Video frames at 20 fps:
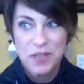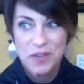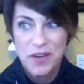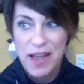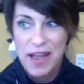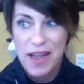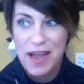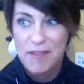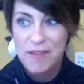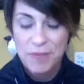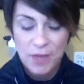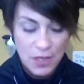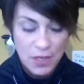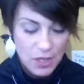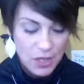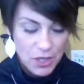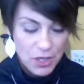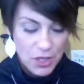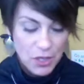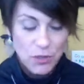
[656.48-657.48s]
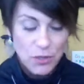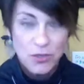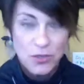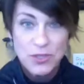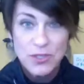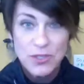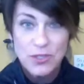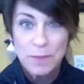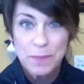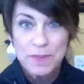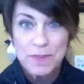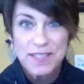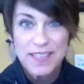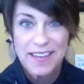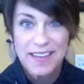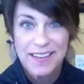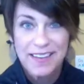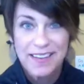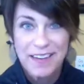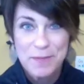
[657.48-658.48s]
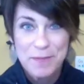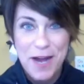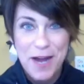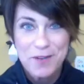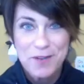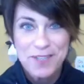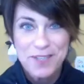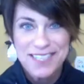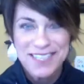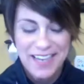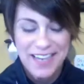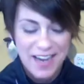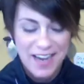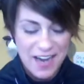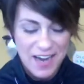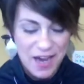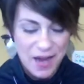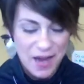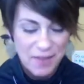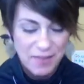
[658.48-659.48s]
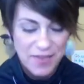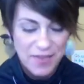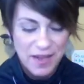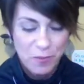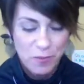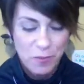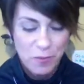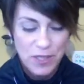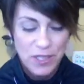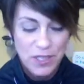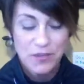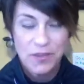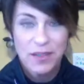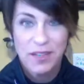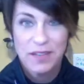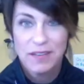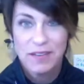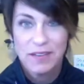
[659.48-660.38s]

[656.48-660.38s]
new strips that come out, that when you can, you know,